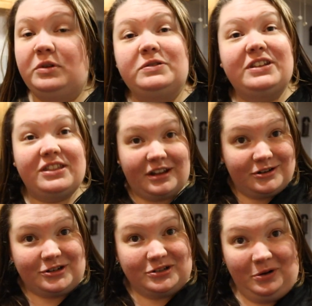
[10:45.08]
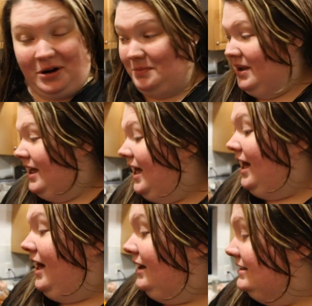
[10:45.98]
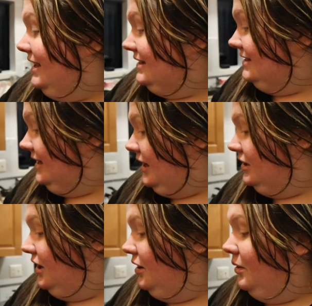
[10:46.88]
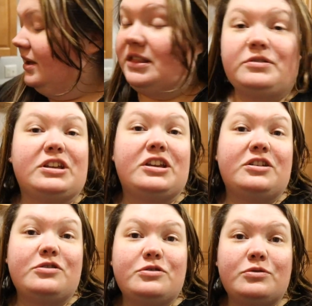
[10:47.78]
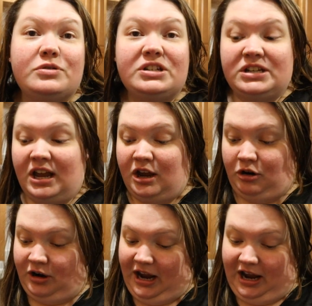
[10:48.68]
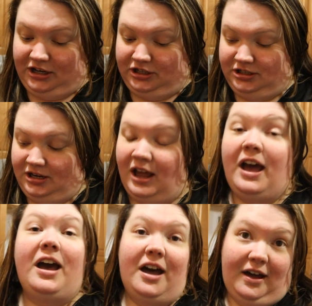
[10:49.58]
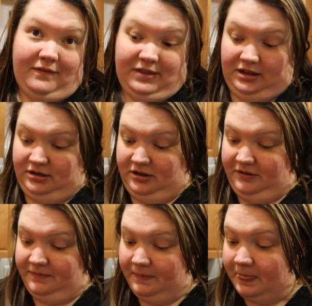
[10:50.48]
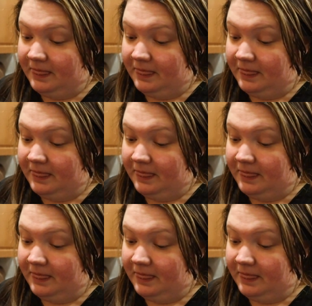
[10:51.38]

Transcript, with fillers: which was a thunderstorm. Because next thing I know, there was a huge crash of thunder.